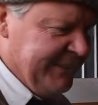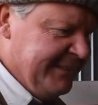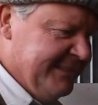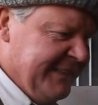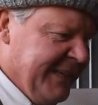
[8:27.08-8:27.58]

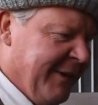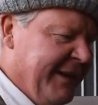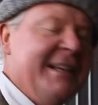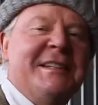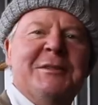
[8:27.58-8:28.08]
well, anyway,
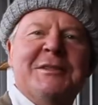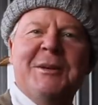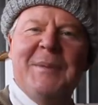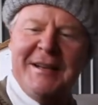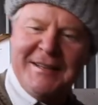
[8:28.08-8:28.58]
at least she was
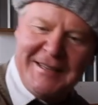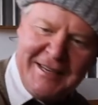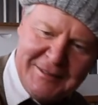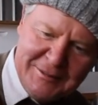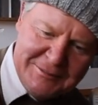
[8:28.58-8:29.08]
committed to
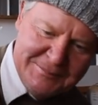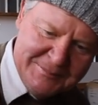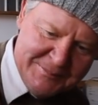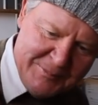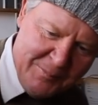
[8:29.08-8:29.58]
get her,
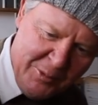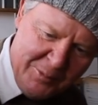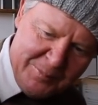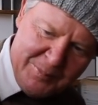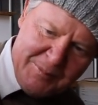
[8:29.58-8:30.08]

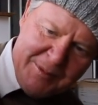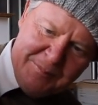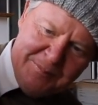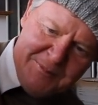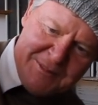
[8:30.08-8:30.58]
her
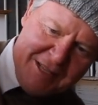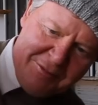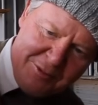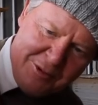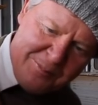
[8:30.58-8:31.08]
human
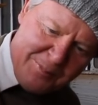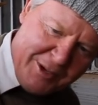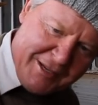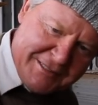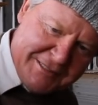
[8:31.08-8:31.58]
stuff for her
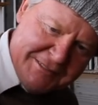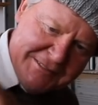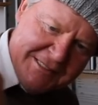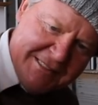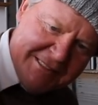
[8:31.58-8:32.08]
products,
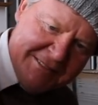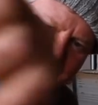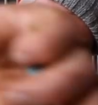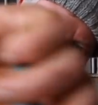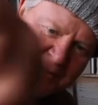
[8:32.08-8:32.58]

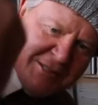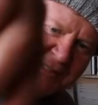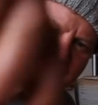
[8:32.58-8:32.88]
which is good.